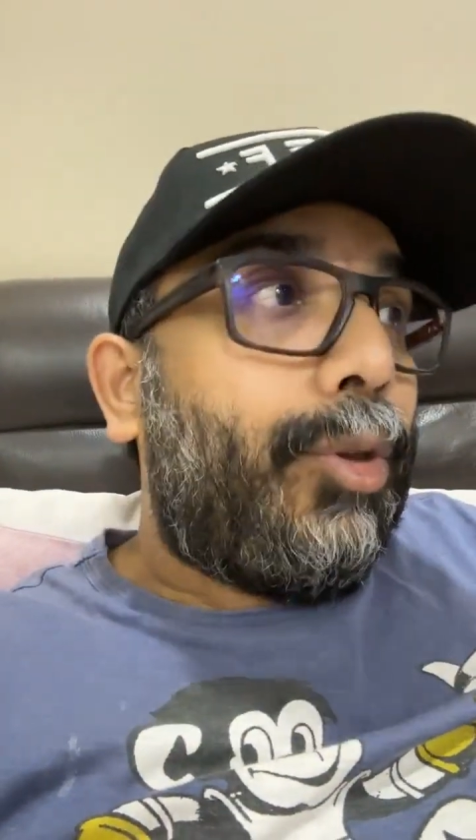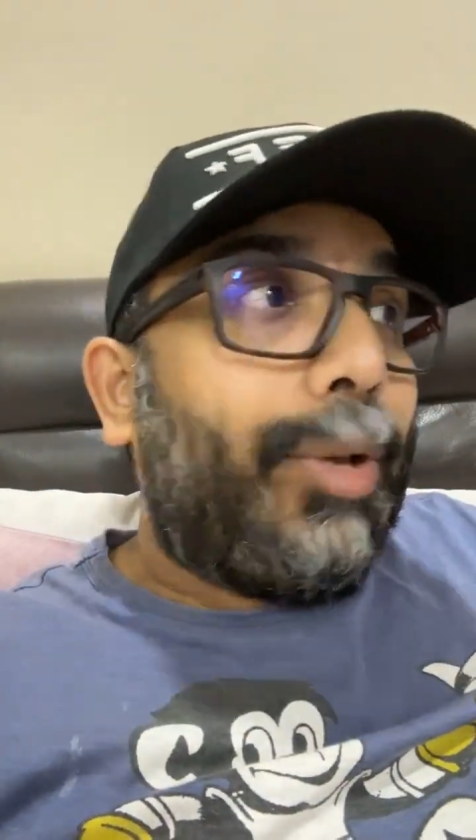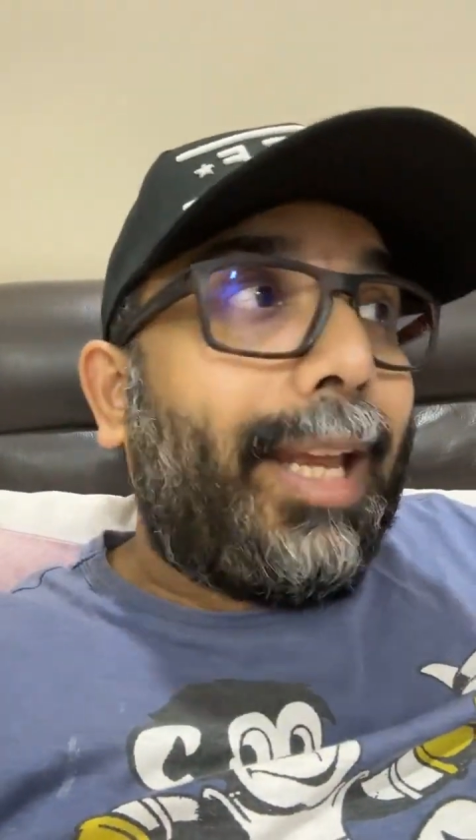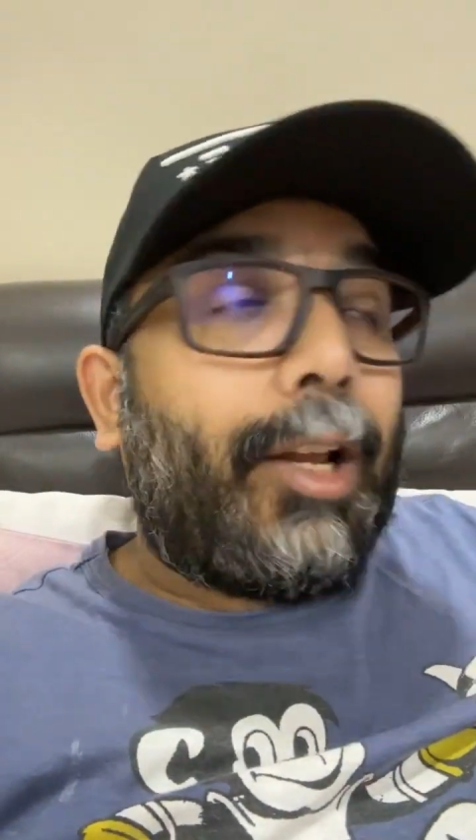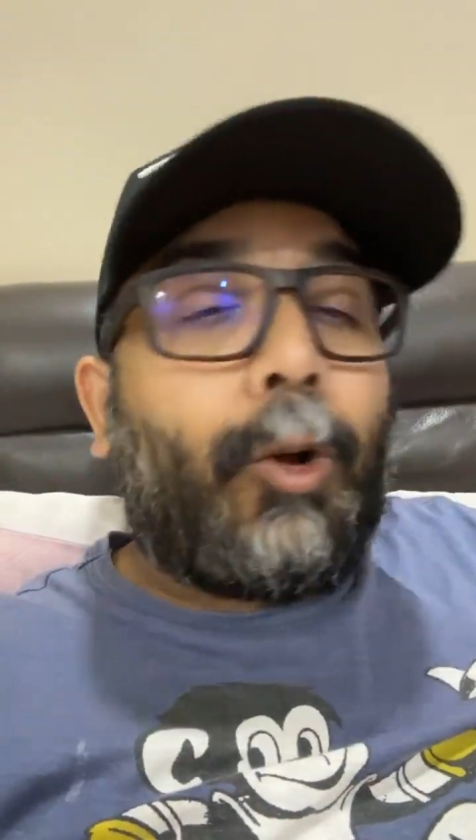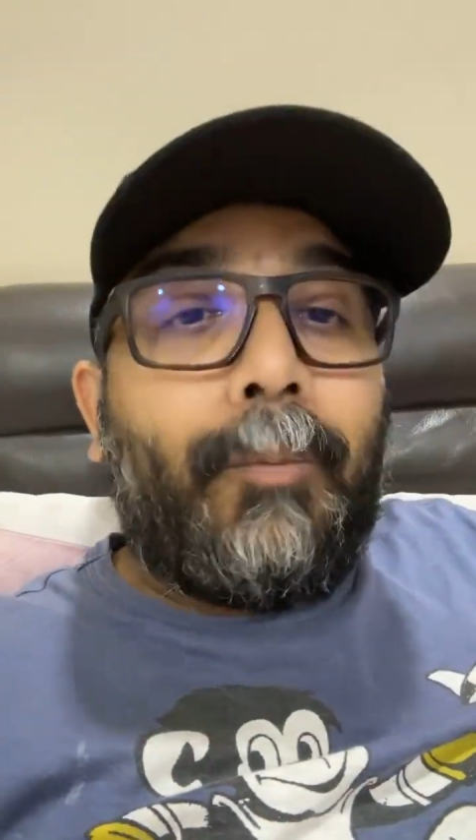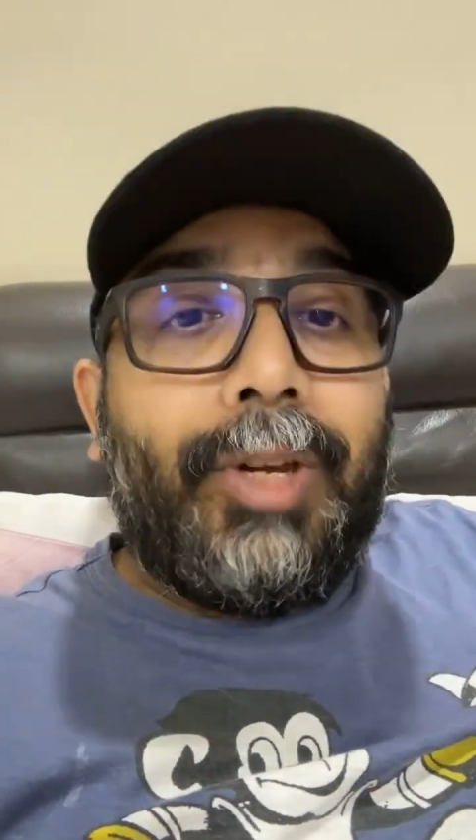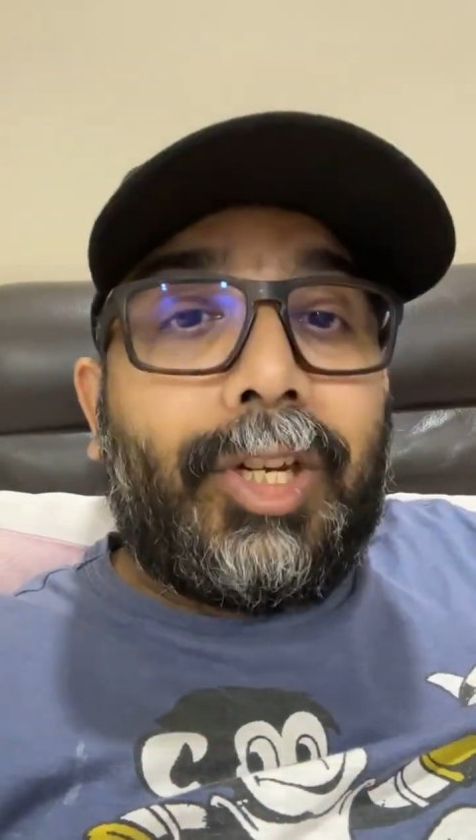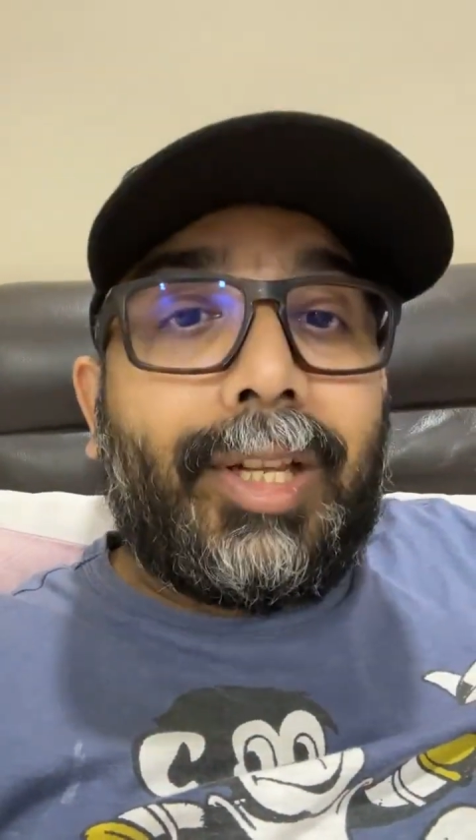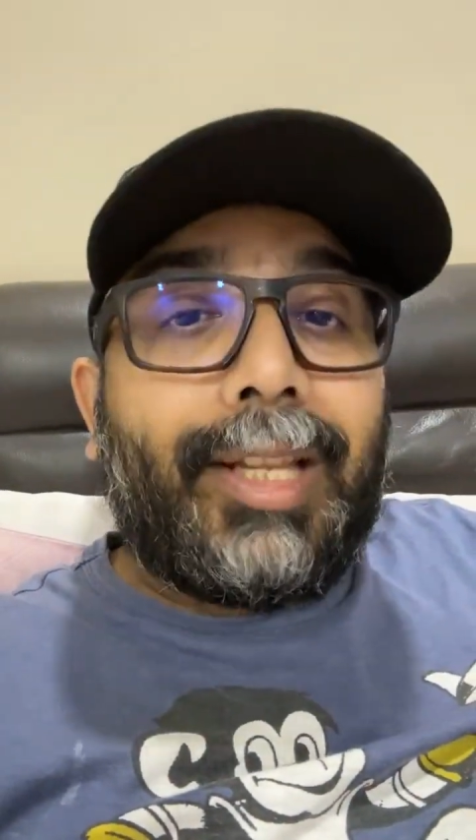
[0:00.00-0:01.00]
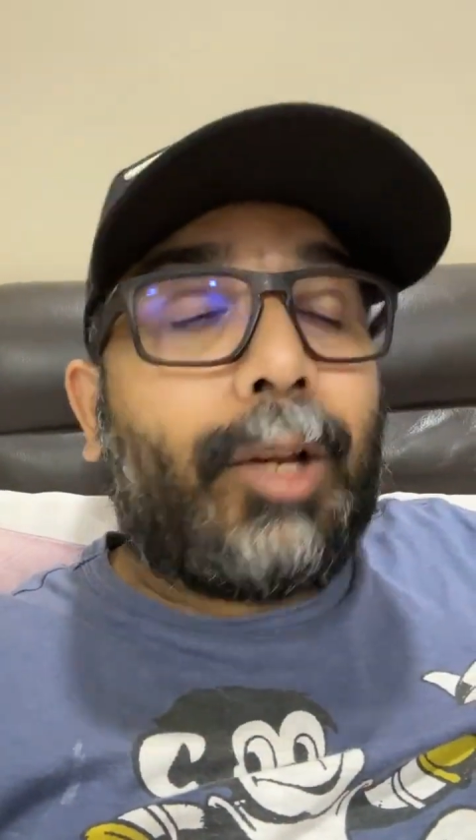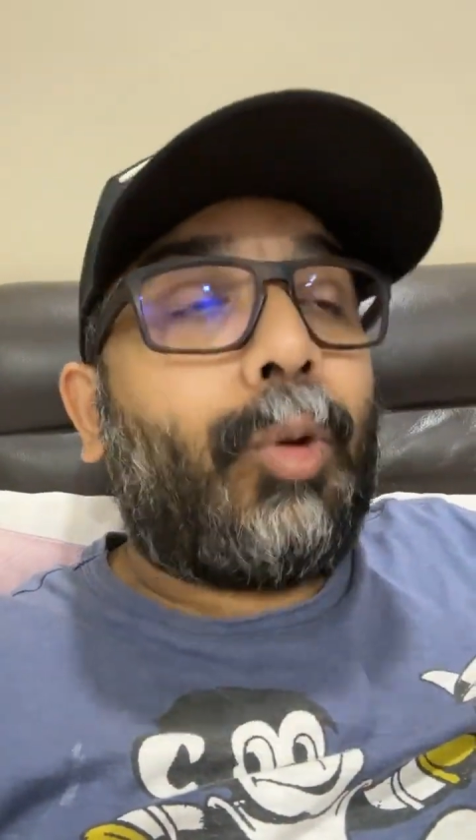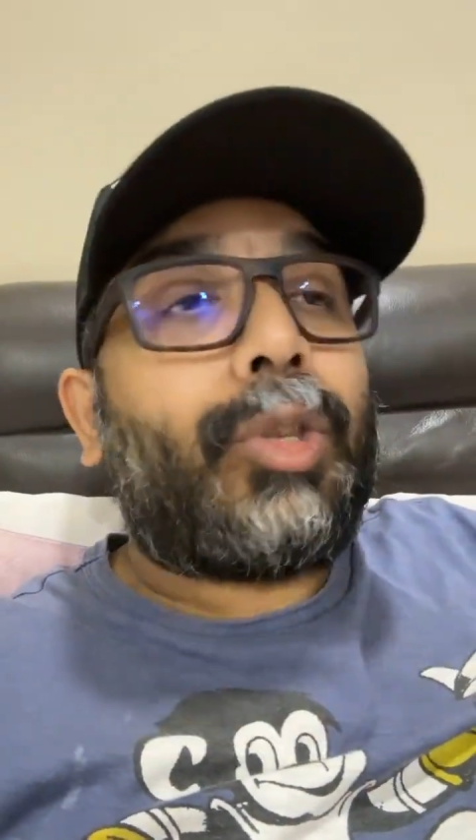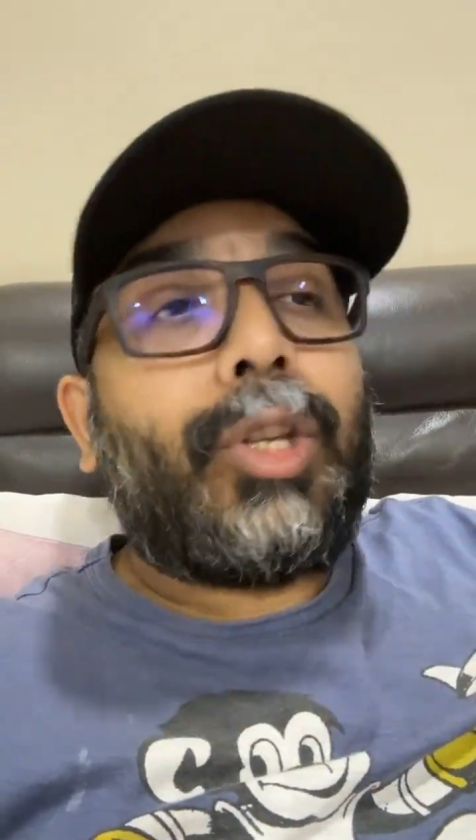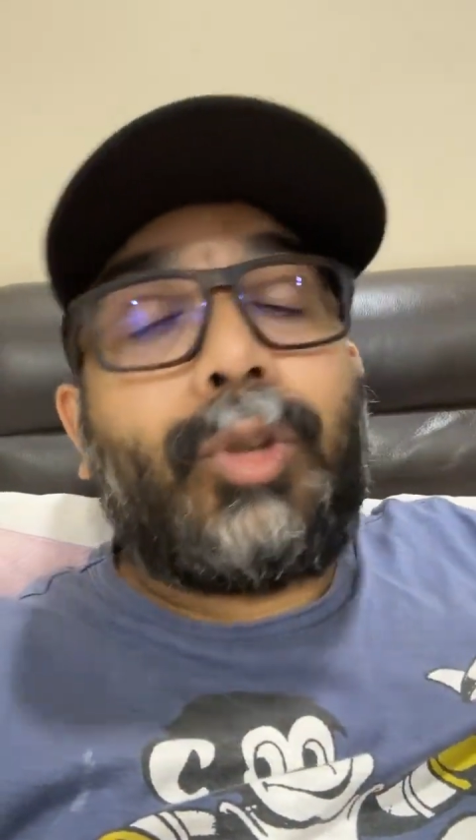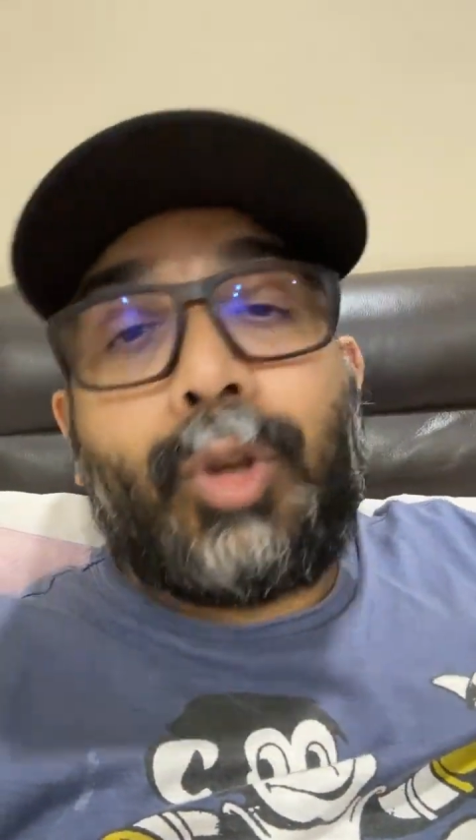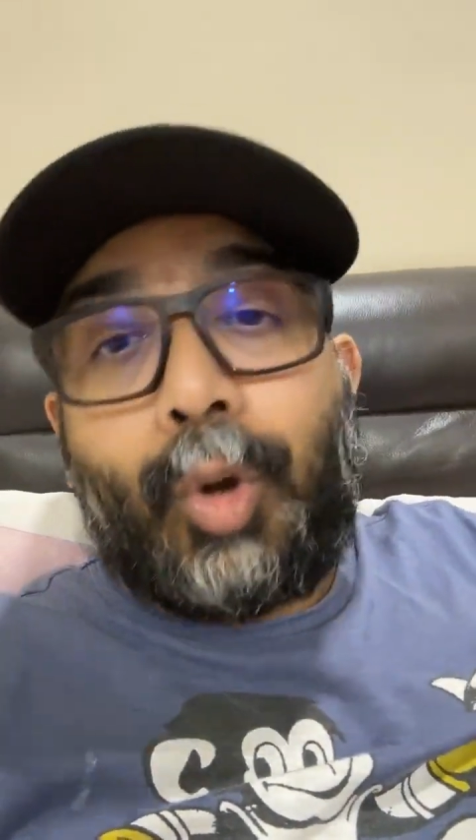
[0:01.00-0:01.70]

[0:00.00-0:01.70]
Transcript: you get a commission that goes into